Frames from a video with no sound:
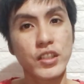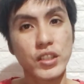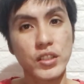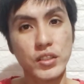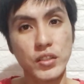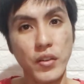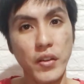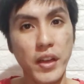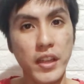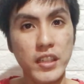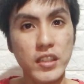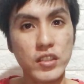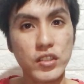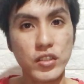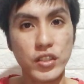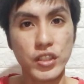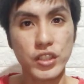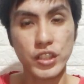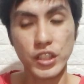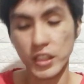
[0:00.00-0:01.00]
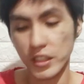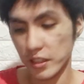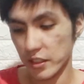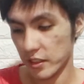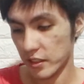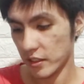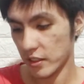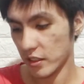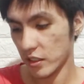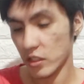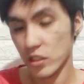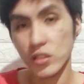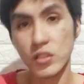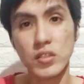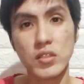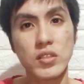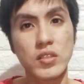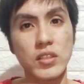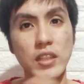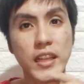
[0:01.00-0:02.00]
Just go ahead and search it.
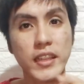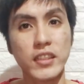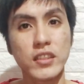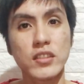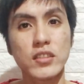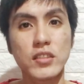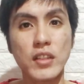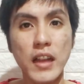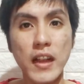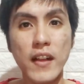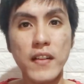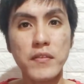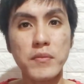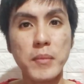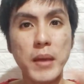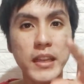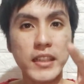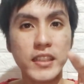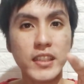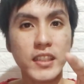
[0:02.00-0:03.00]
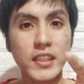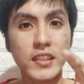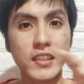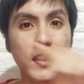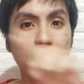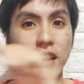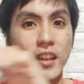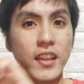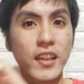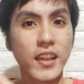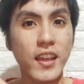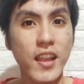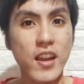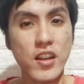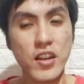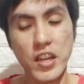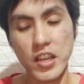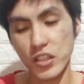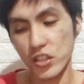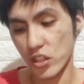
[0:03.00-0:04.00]
Like Trab Magnet
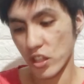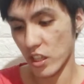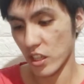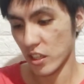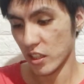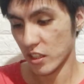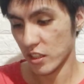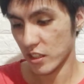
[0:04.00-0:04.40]
AirAsia